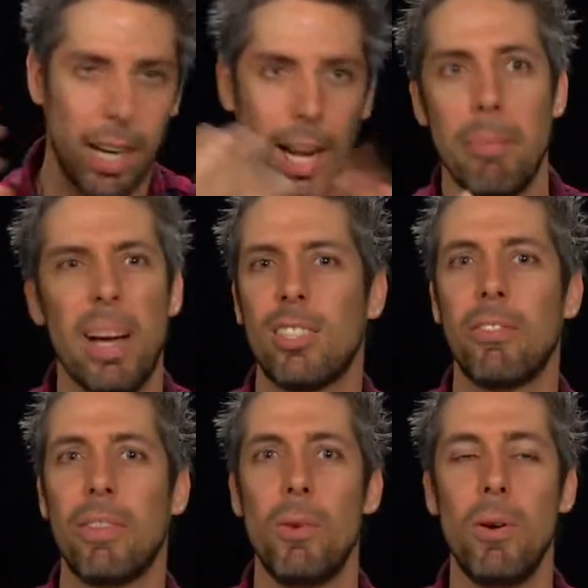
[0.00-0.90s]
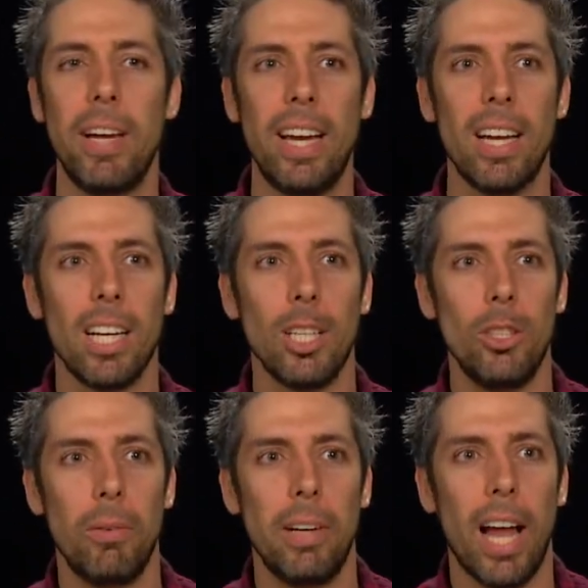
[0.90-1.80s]
climax of the movie,
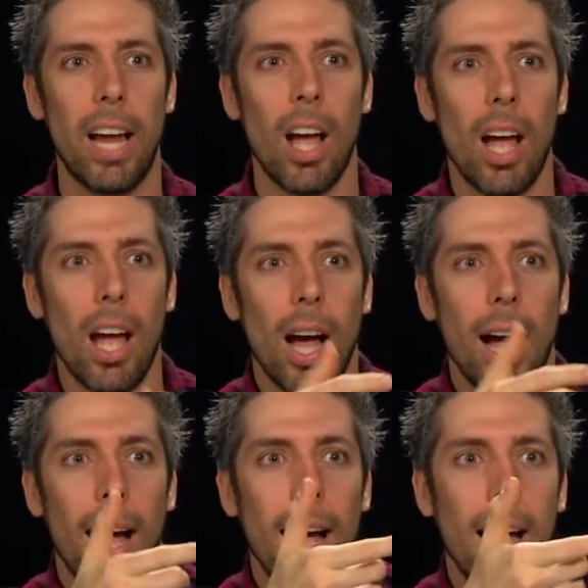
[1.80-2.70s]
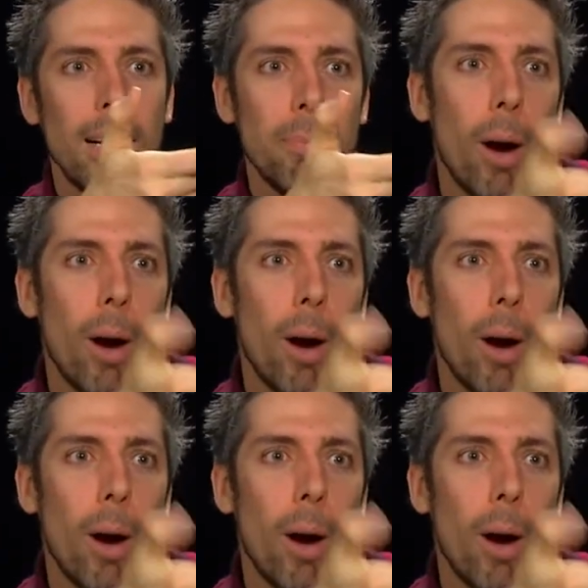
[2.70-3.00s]
you'll be like, and